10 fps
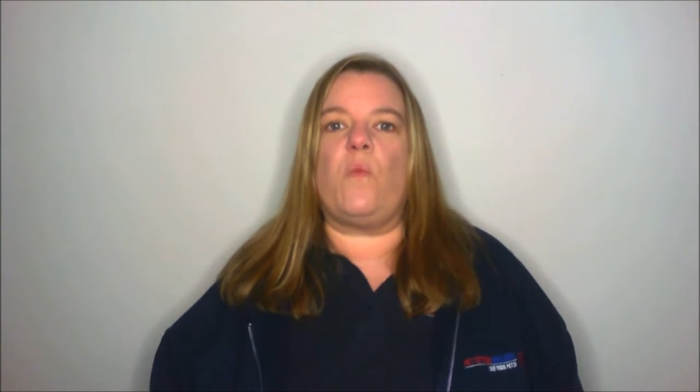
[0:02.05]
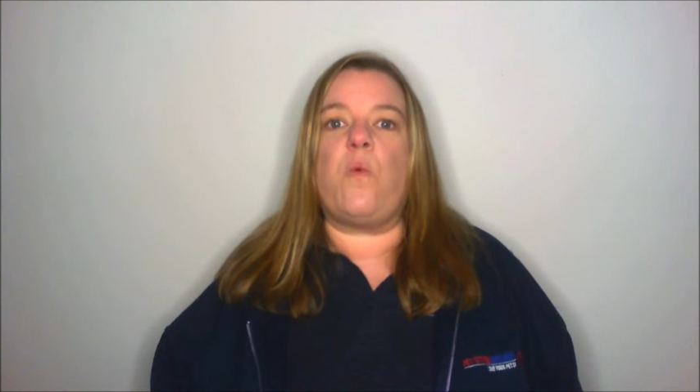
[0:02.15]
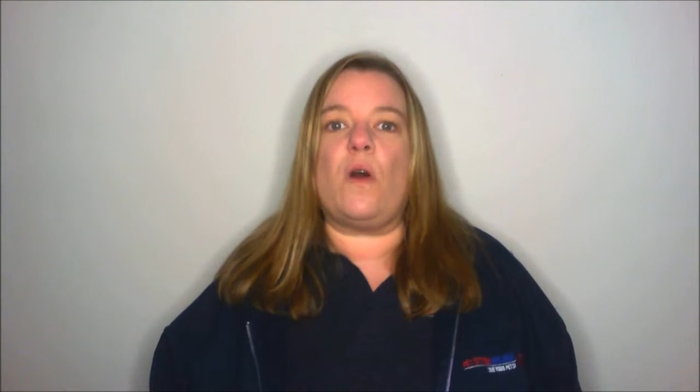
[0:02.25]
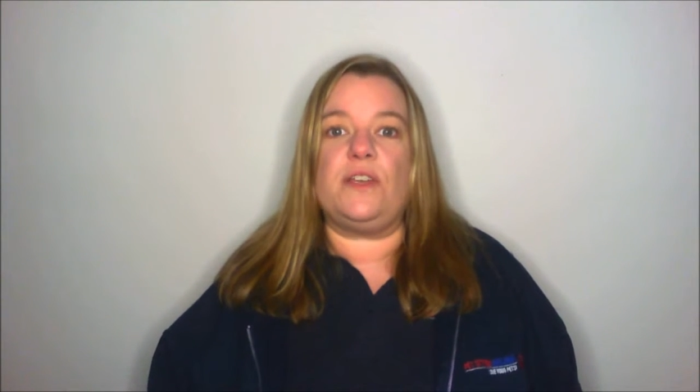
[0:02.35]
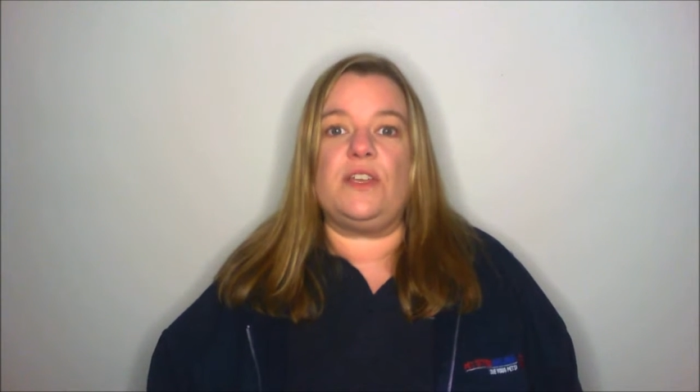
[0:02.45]

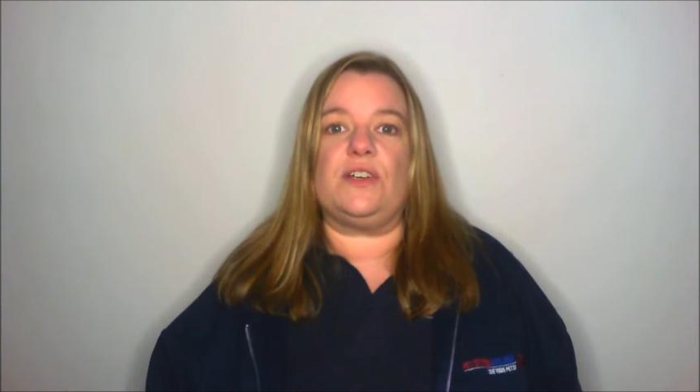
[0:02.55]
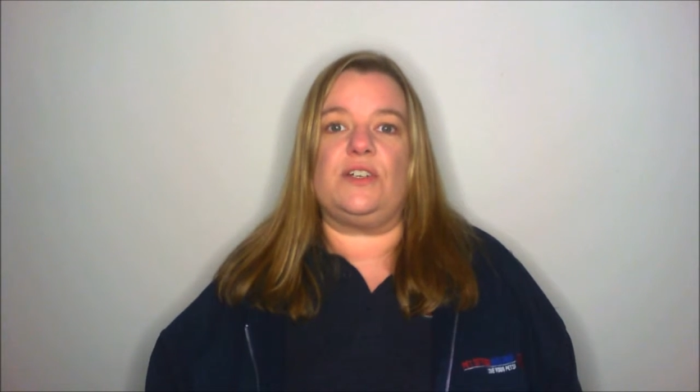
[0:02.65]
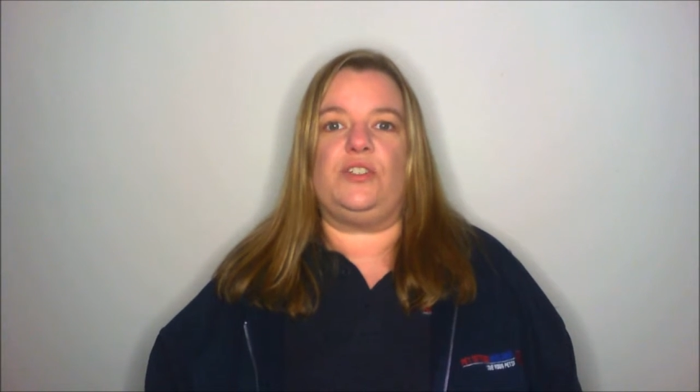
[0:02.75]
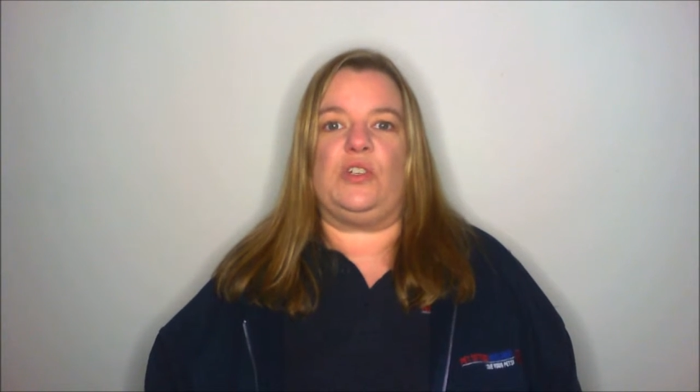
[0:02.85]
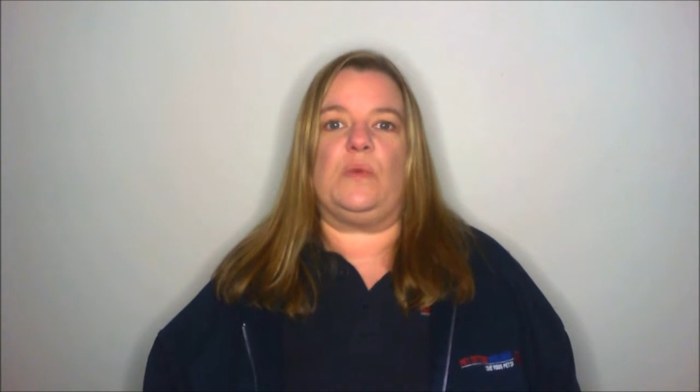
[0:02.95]
what are you going
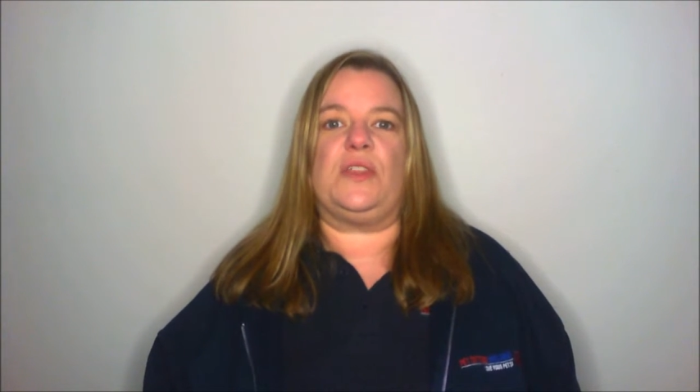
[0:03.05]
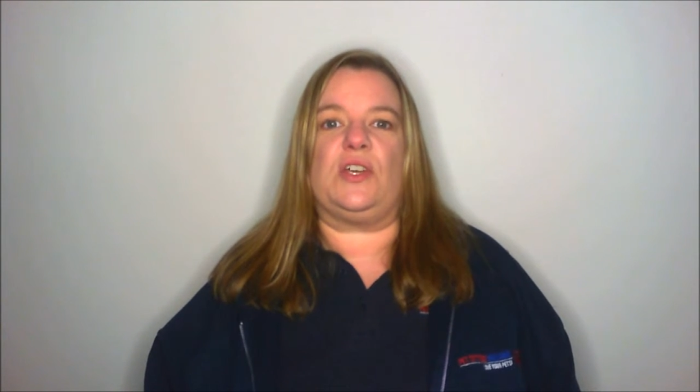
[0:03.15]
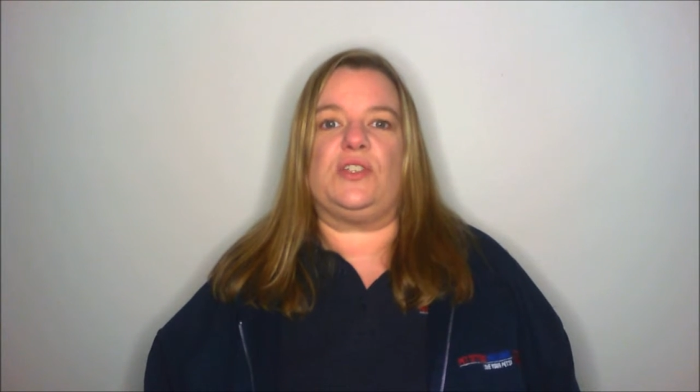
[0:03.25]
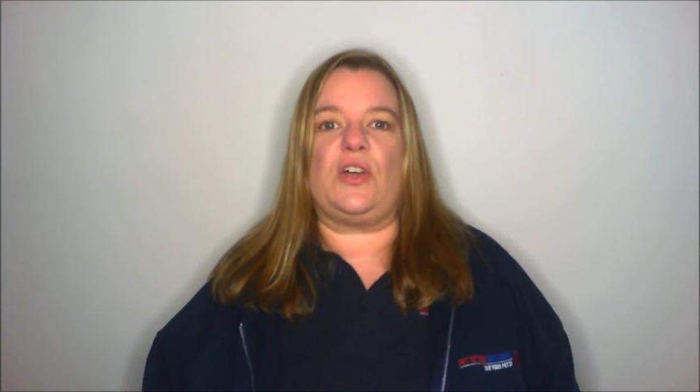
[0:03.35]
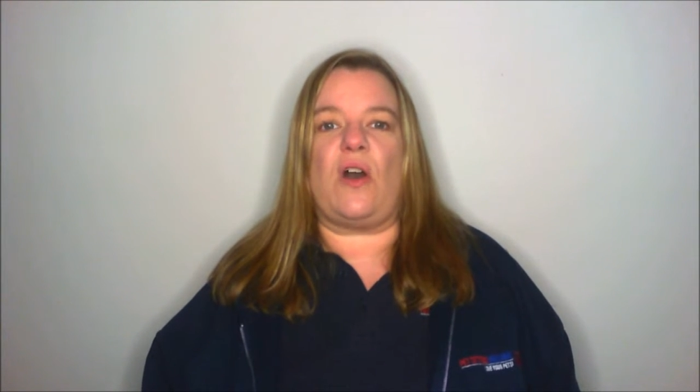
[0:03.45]
to do with your
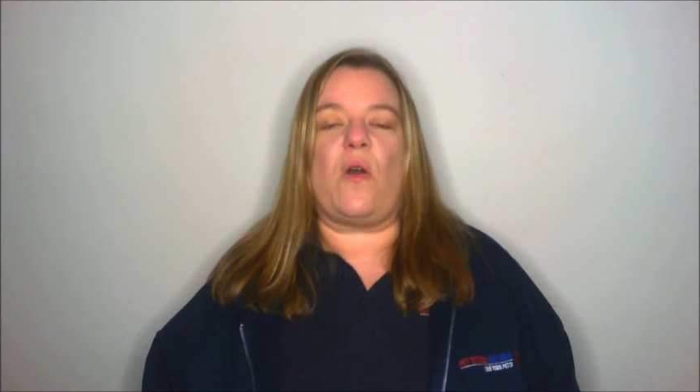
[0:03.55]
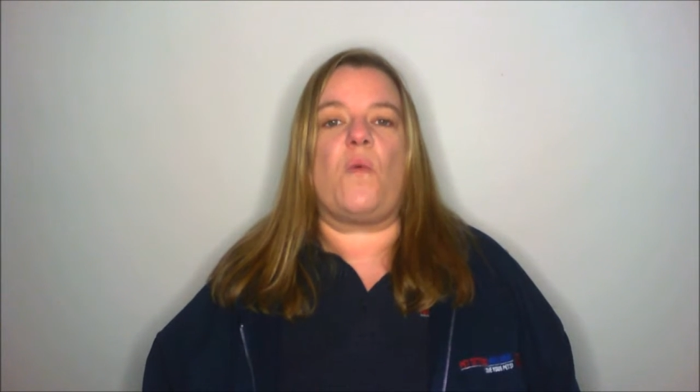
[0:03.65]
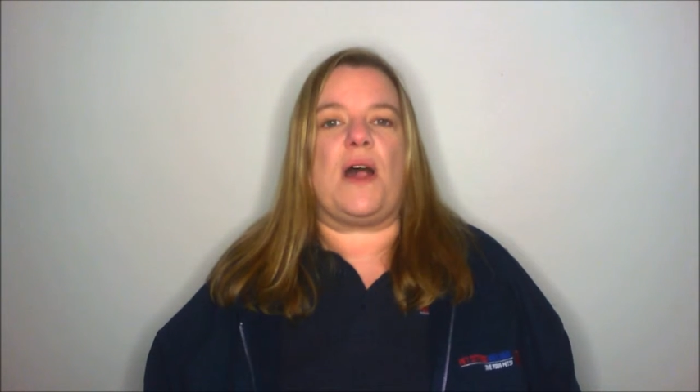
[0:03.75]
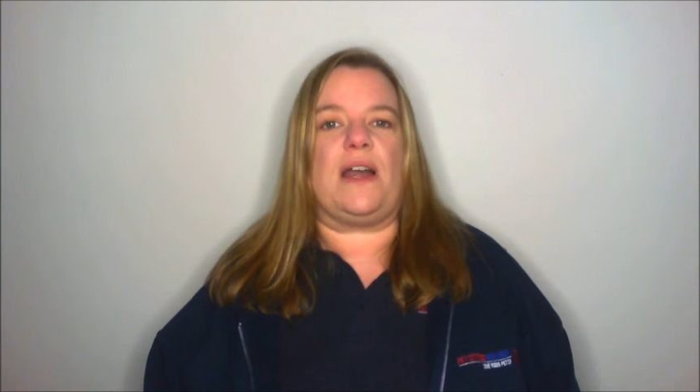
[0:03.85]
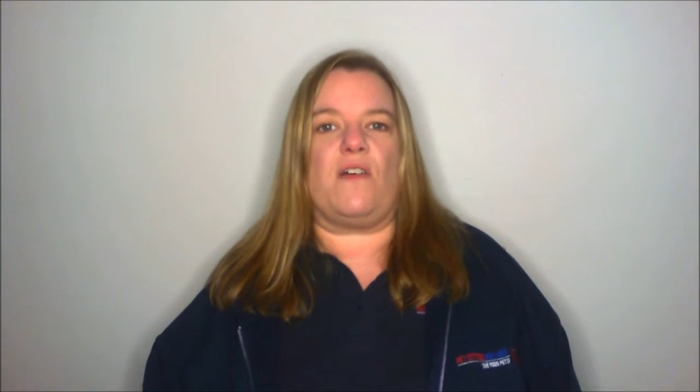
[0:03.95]
dog
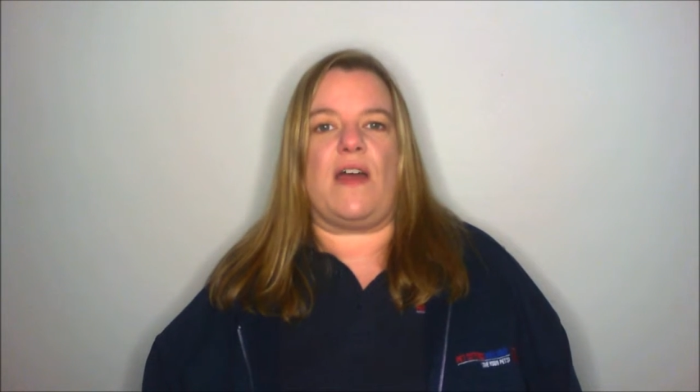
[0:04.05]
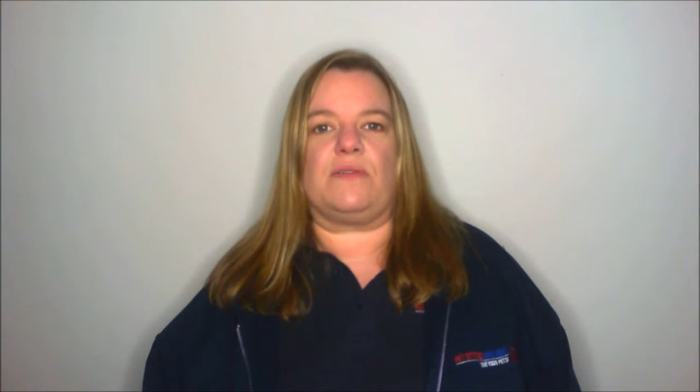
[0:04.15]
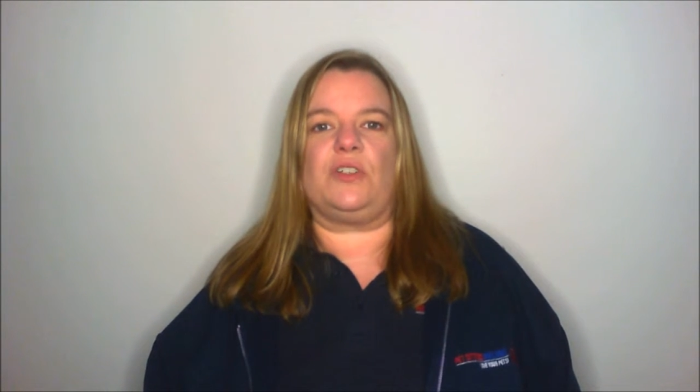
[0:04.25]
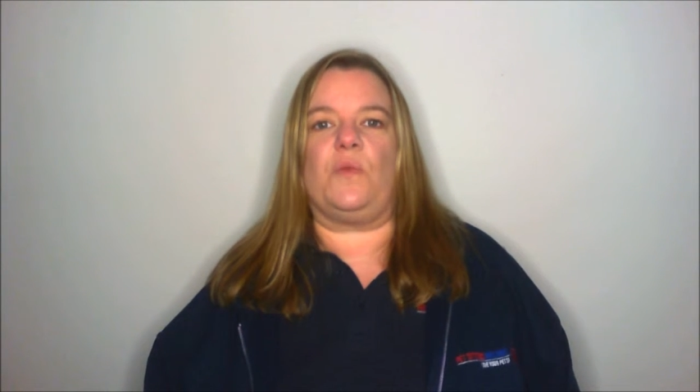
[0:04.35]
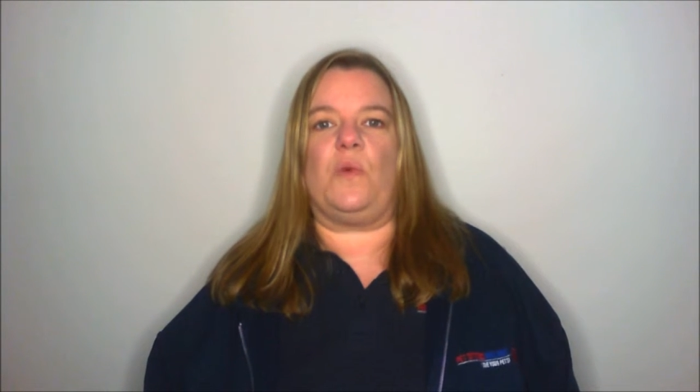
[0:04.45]
while you're
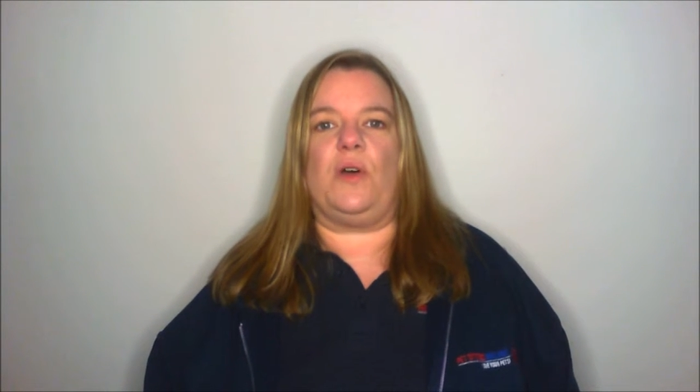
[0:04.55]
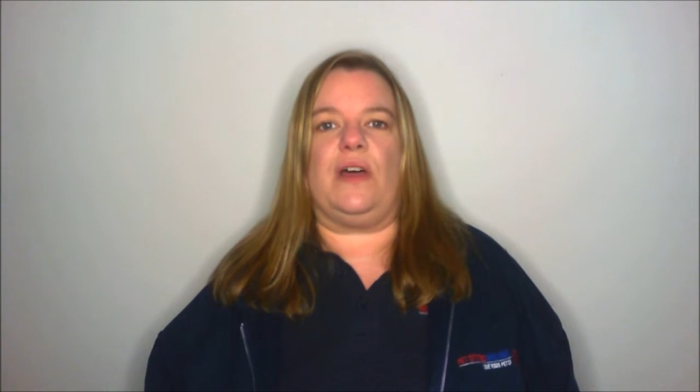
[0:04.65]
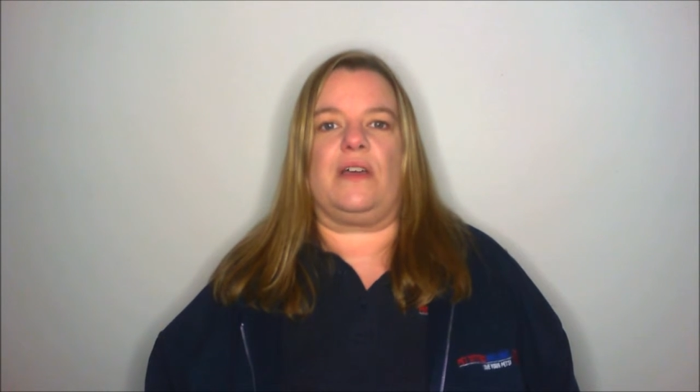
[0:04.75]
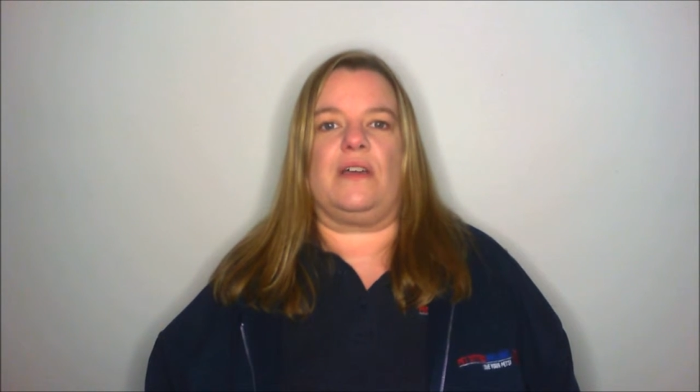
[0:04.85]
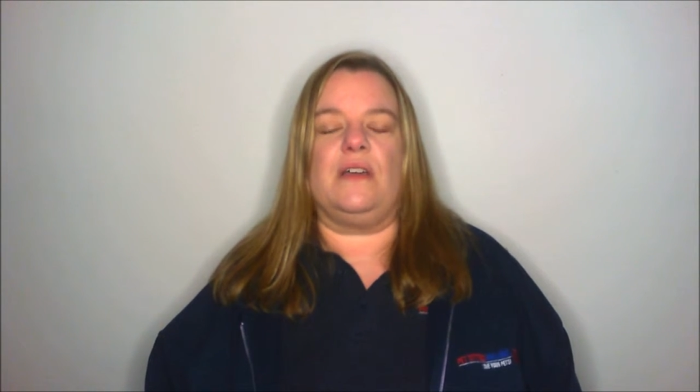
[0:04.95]
out at
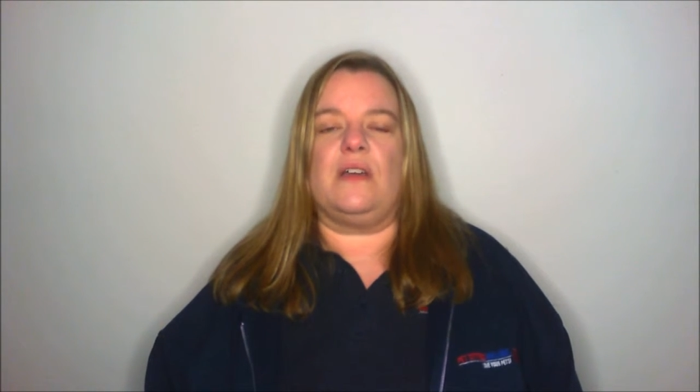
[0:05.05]
work?